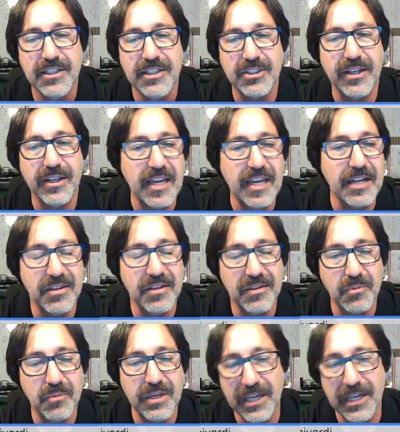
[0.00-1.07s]
So at the end of
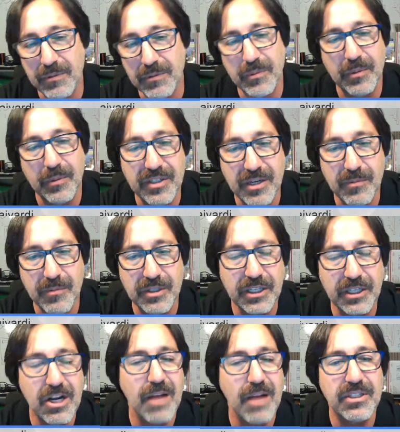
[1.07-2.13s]
the week, when we were done with
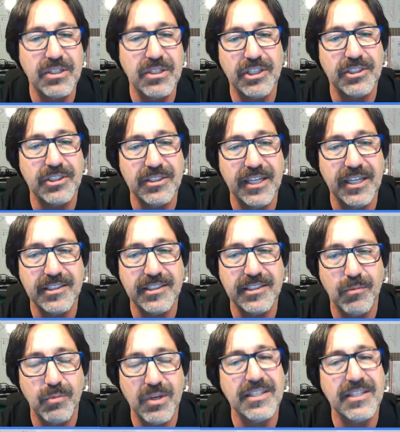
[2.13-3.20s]
the competition, they
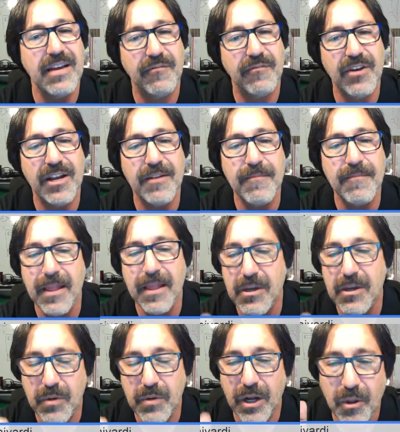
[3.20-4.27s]
said, wasn't that fun?
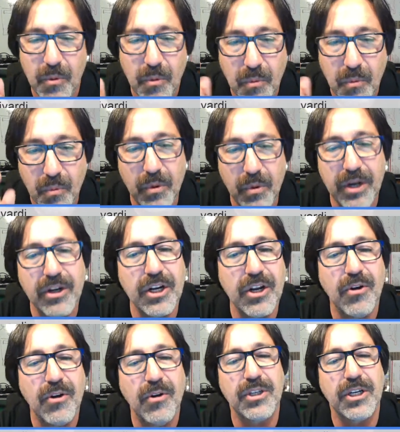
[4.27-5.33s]
Well, we're going
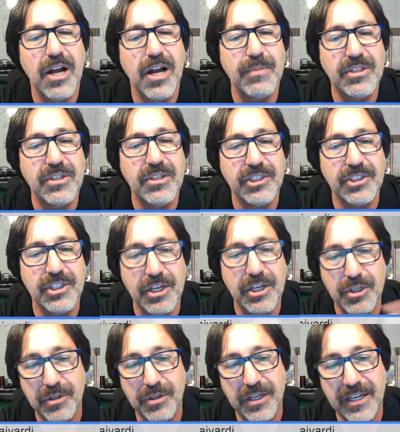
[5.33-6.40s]
to hold a competition
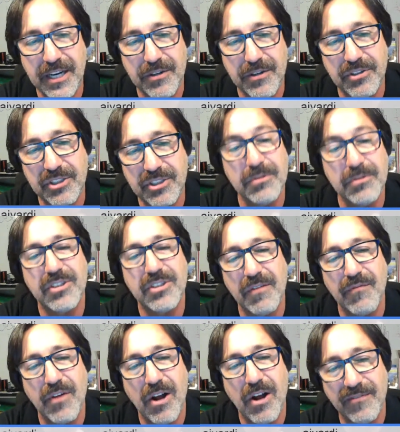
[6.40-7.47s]
and you can get your students
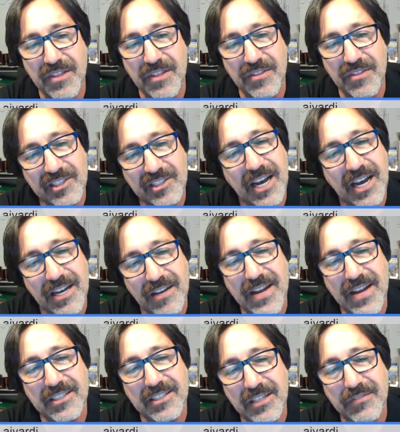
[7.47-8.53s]
involved in this kind
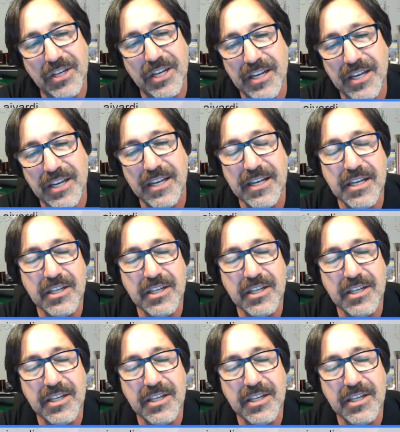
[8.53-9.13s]
of activity.